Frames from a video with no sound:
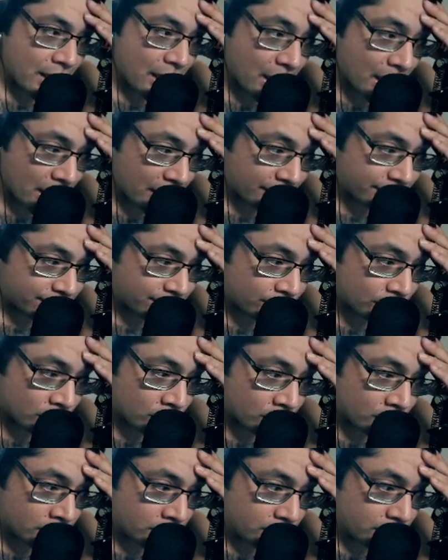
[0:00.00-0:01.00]

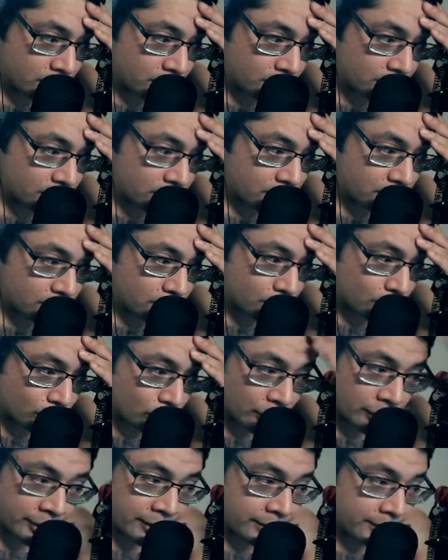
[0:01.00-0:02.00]
ever,
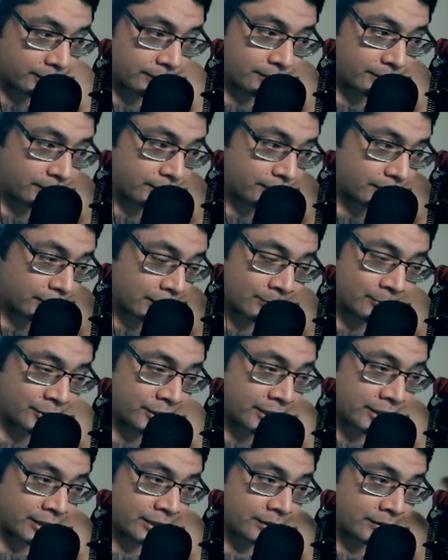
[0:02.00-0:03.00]
but I
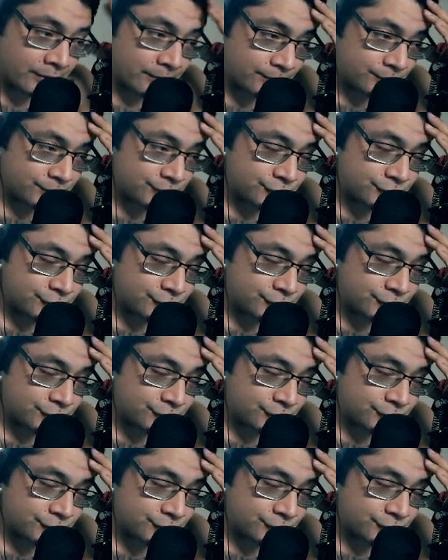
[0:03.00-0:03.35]
mean,